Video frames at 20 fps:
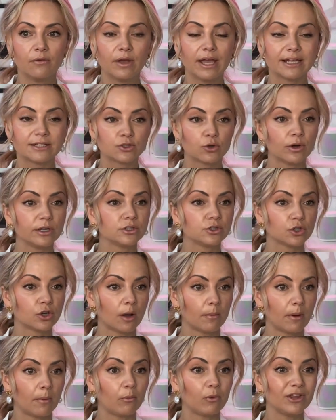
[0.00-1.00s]
It's going to
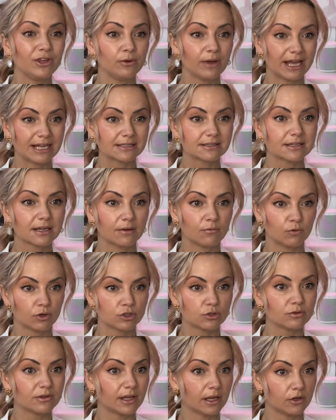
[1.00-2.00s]
come up when you ask them,
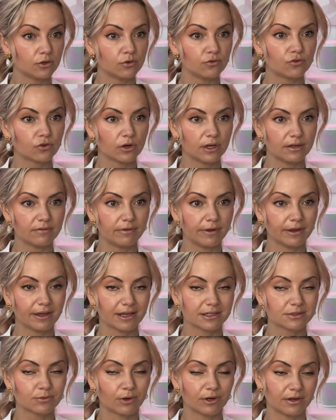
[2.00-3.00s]
what do they do for a living?
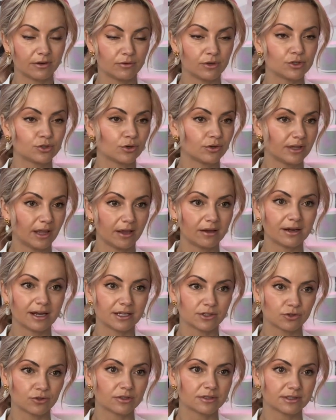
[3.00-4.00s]
Guess what? In return, they're going to
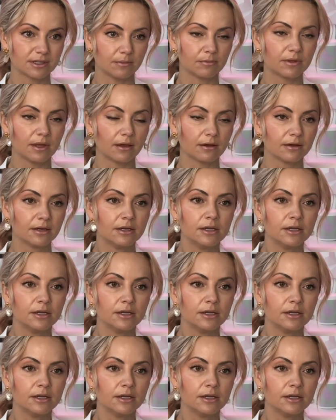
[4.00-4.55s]
ask you the same thing.